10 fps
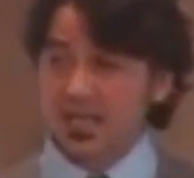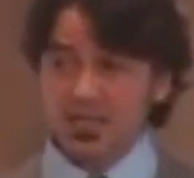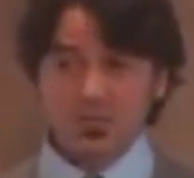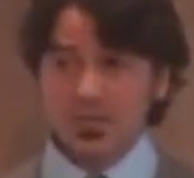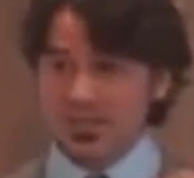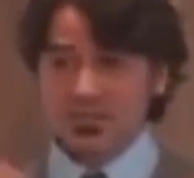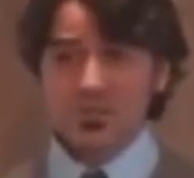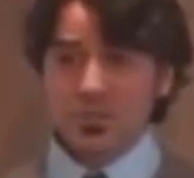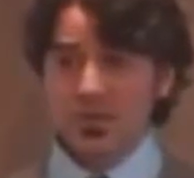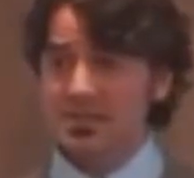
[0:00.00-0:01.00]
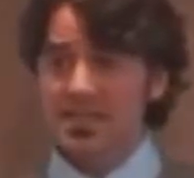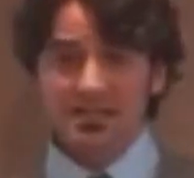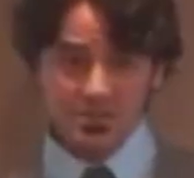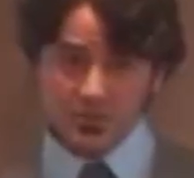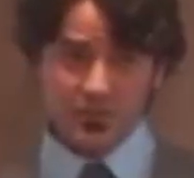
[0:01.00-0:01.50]
you don't want to let those poisons
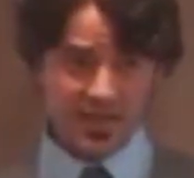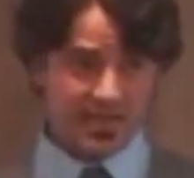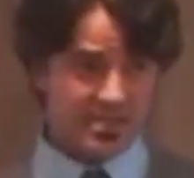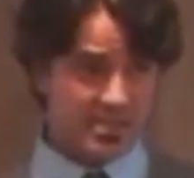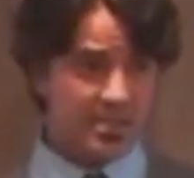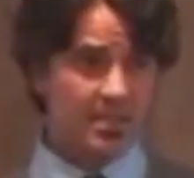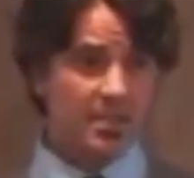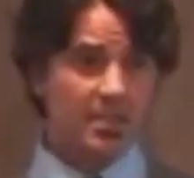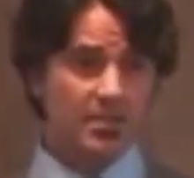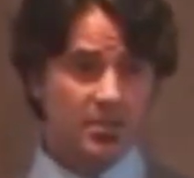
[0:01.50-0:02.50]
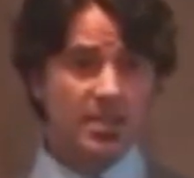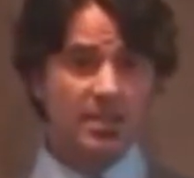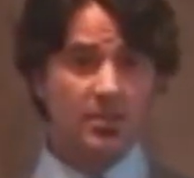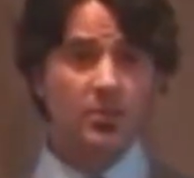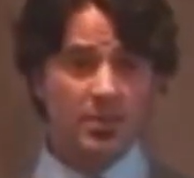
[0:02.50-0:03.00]
out too fast. You can
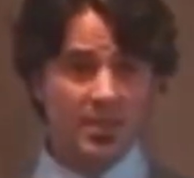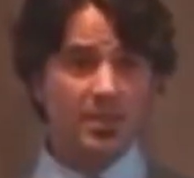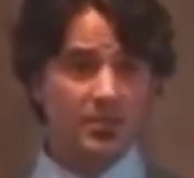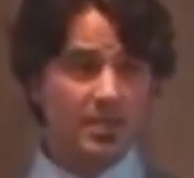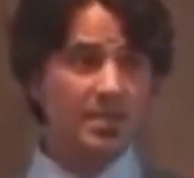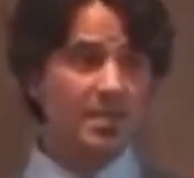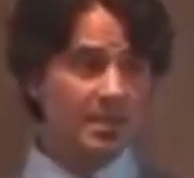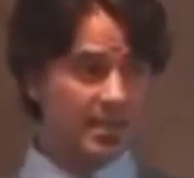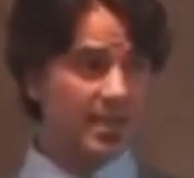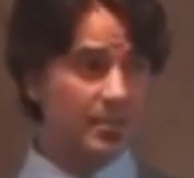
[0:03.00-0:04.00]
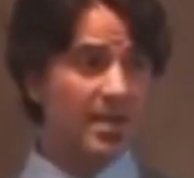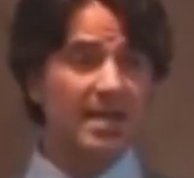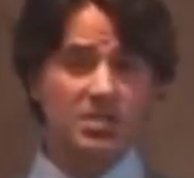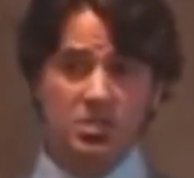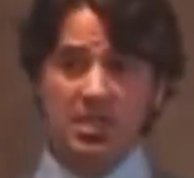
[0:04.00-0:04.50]
get really, really in a
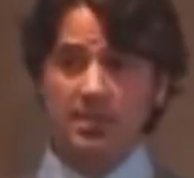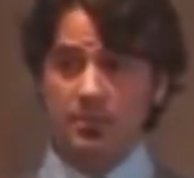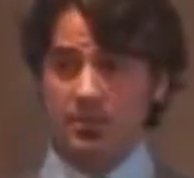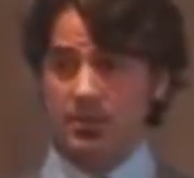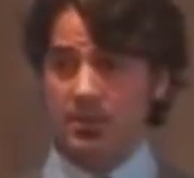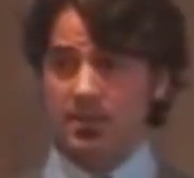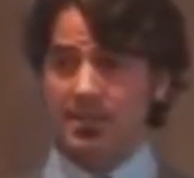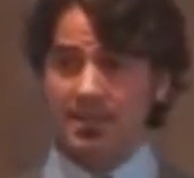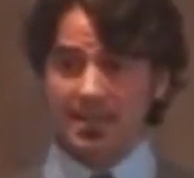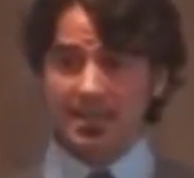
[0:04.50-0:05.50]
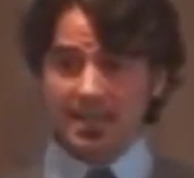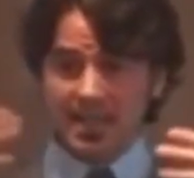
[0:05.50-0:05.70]
bad shape. It can get